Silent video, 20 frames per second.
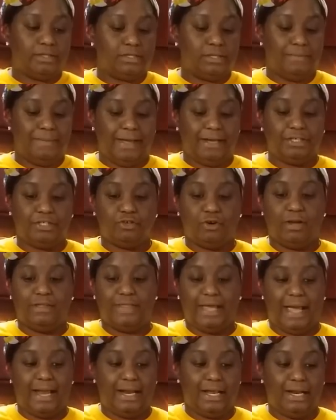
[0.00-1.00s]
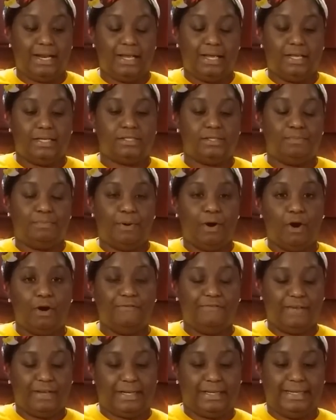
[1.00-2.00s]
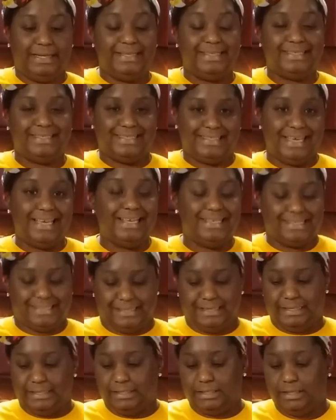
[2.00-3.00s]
to make sure that it is perfectly seasoned.